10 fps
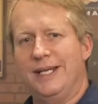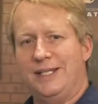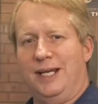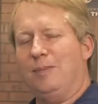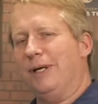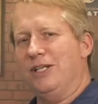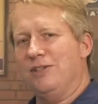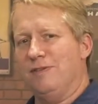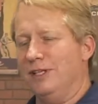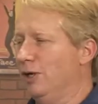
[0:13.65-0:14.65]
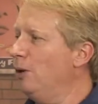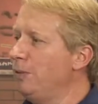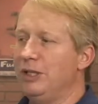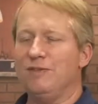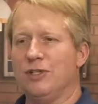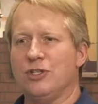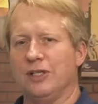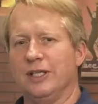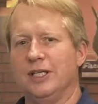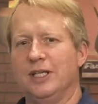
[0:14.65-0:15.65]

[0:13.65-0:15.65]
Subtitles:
TechBites event, albeit virtually.